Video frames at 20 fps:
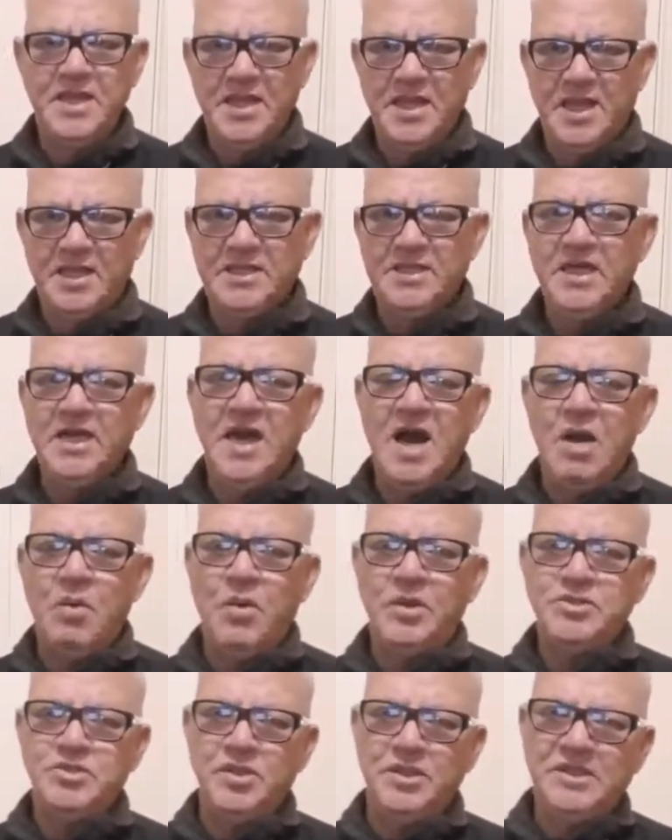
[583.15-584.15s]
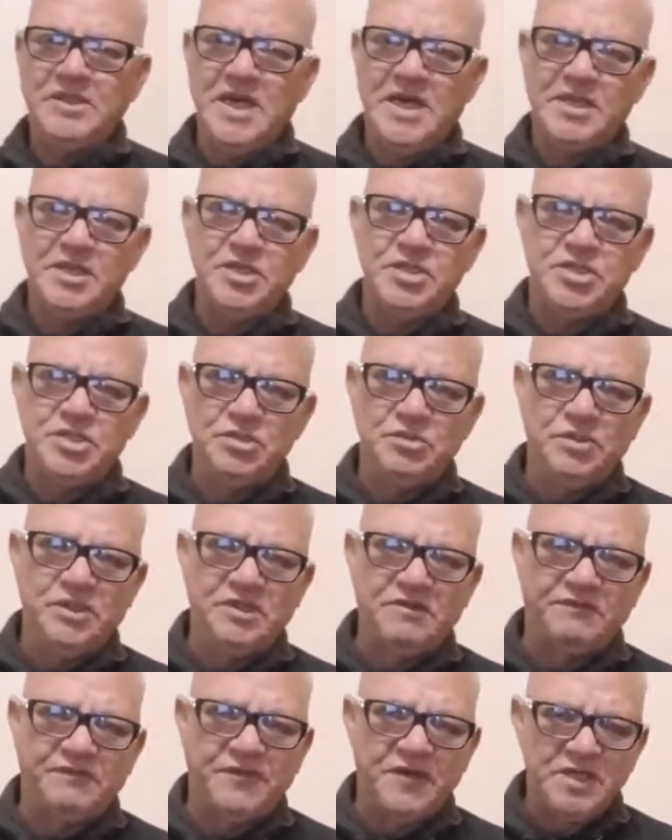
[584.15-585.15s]
And here I want to encourage you with
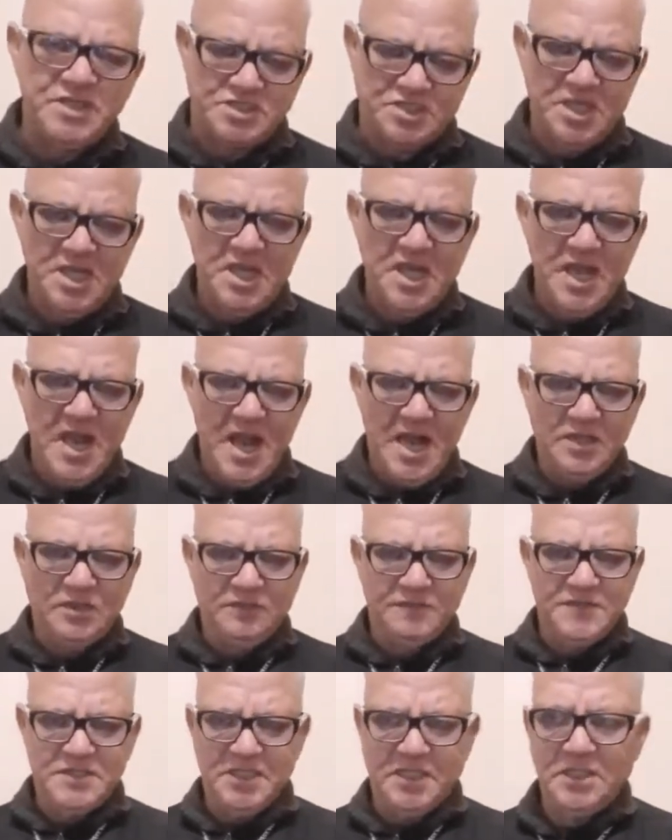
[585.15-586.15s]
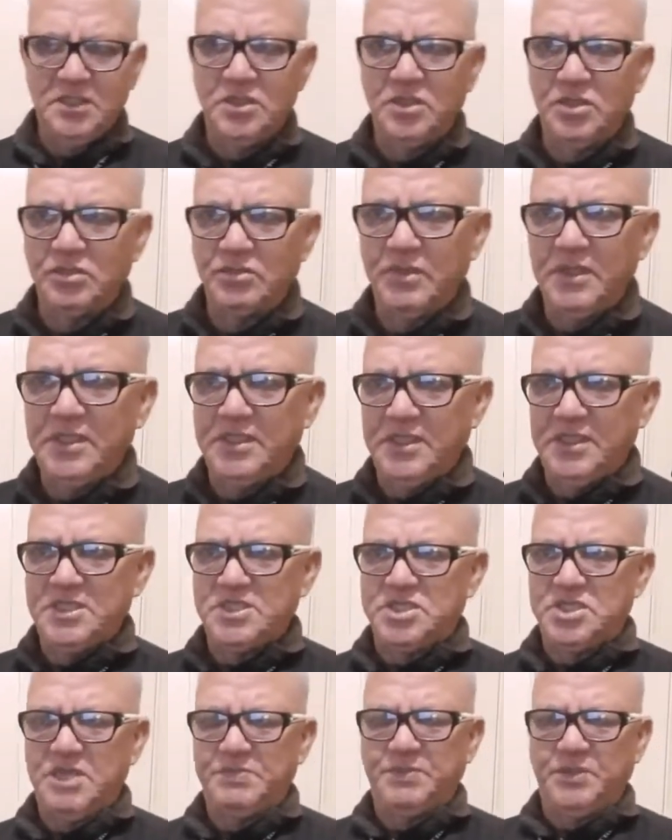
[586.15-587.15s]
the verse out of Second
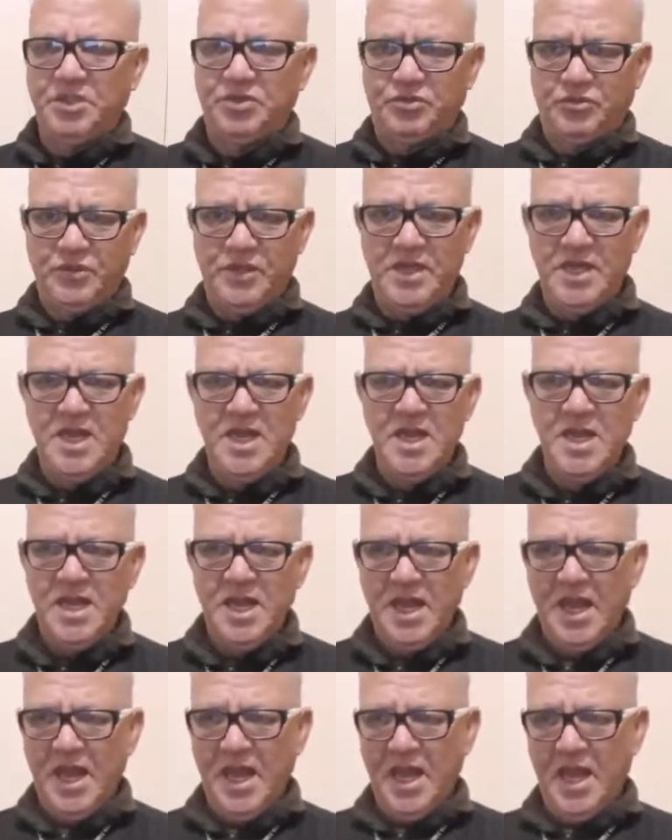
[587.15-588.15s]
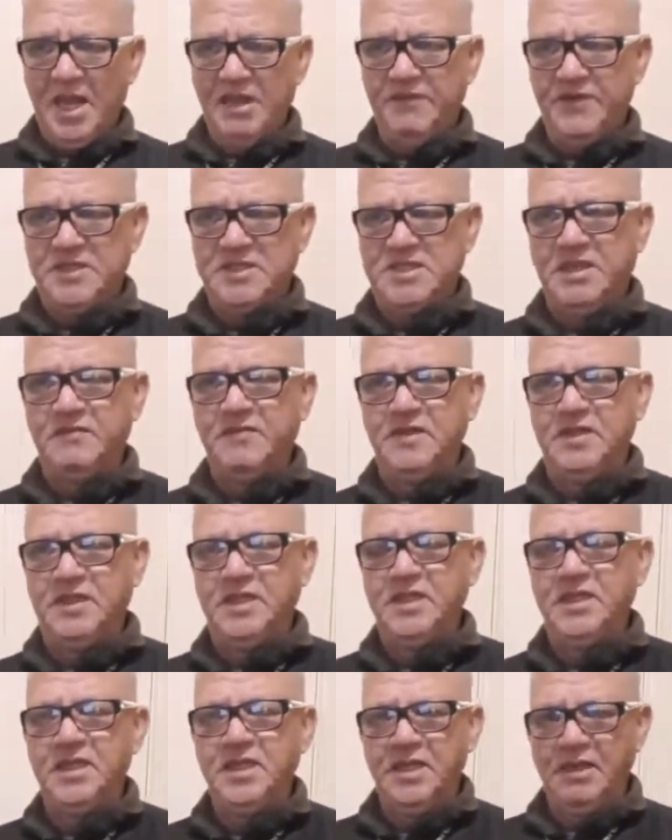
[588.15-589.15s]
Corinthians chapter 3 and verse
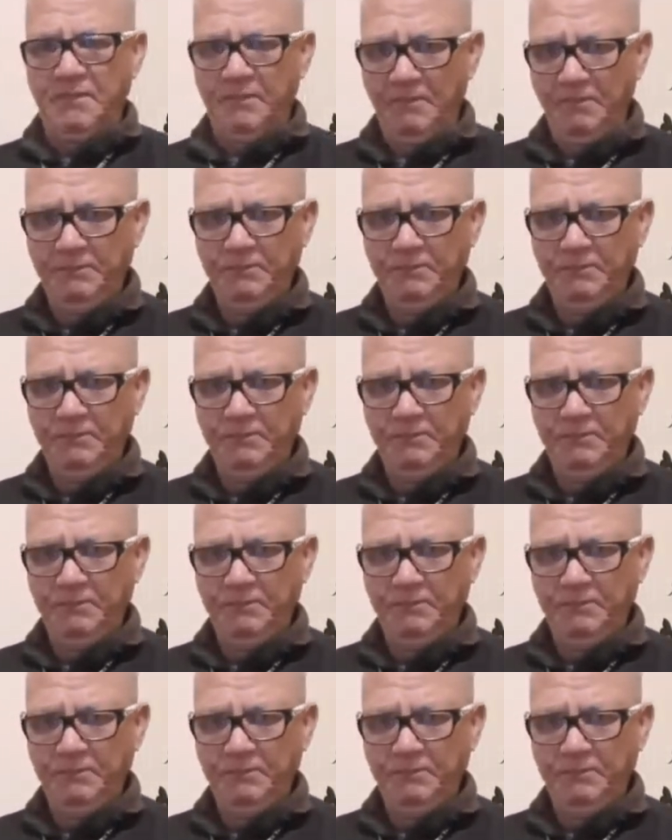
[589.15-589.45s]
17